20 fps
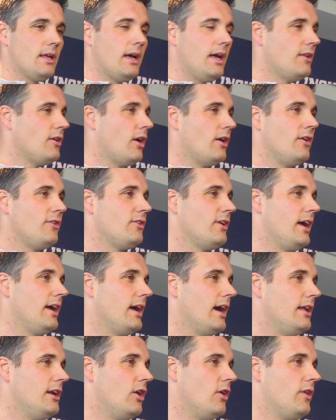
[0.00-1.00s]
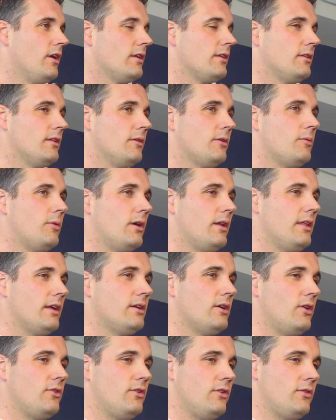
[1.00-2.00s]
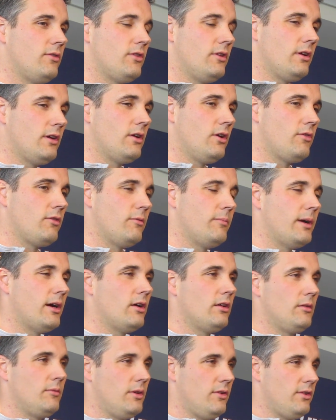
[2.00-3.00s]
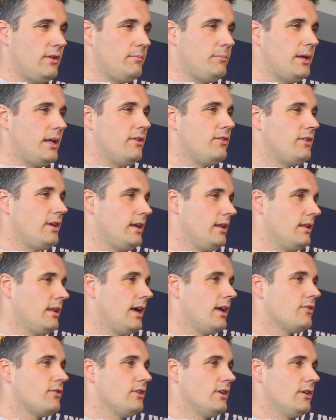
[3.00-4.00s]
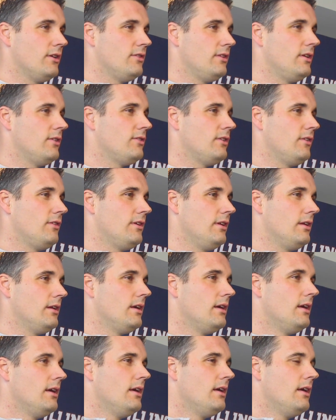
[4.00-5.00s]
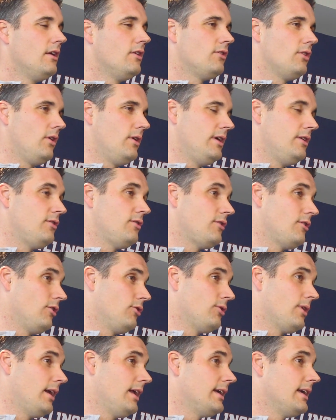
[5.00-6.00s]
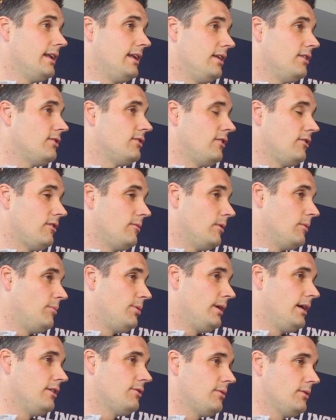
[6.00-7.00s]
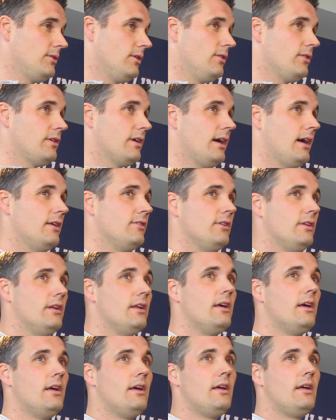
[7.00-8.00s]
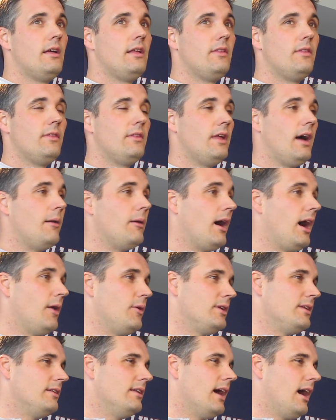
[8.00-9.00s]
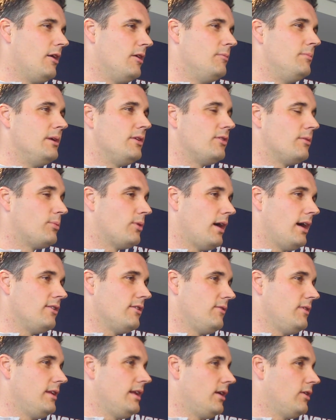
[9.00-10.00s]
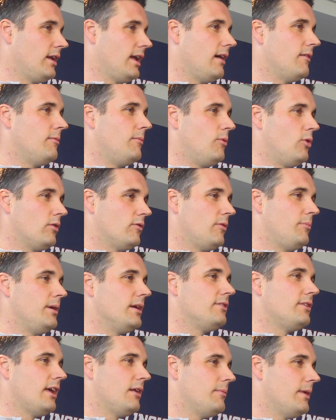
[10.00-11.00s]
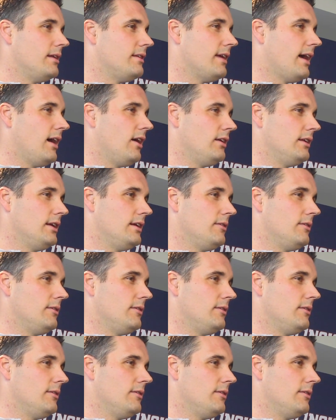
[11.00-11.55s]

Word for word: it's hard to say. You know, the, the, one of the coaches, the coach from Maryland, was at Penn State last year as an assistant, so he's still trying to get his system in place with those guys. And I, I would I would be surprised if they don't have more of a Big Ten mentality,